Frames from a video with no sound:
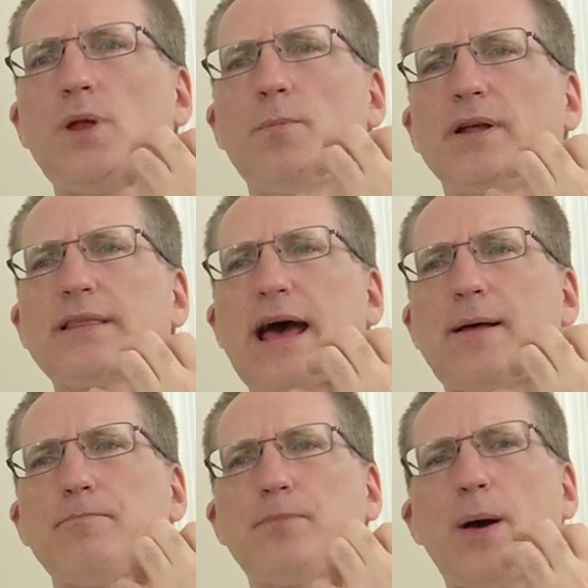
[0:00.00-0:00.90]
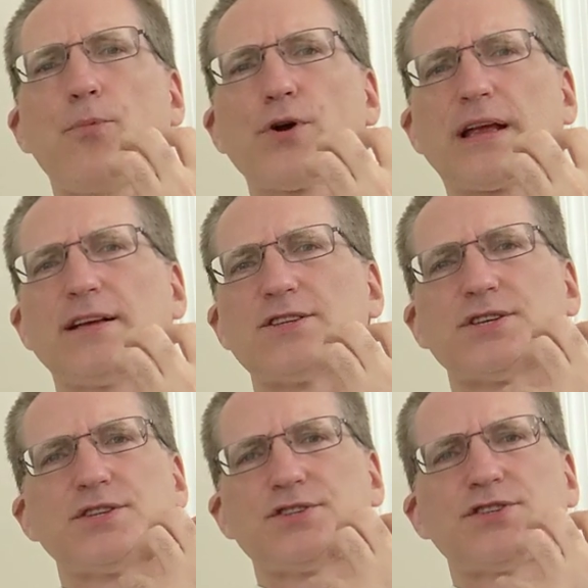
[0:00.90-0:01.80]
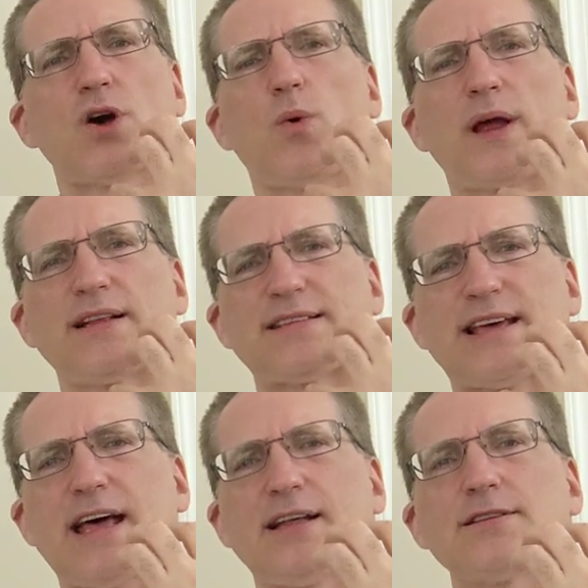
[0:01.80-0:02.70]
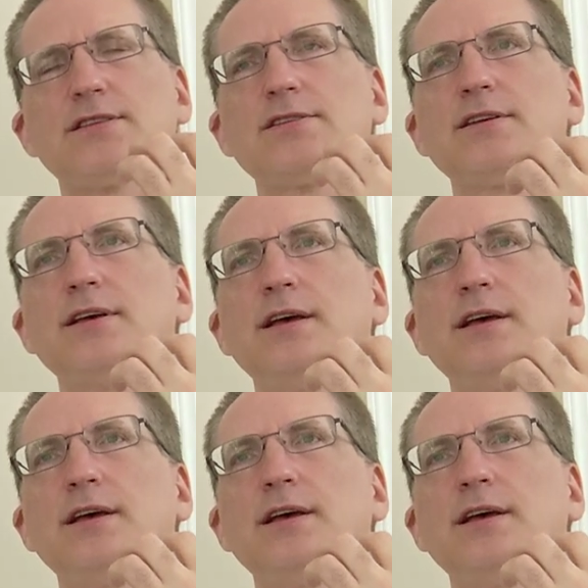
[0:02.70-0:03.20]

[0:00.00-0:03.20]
But that pepperiness is so intense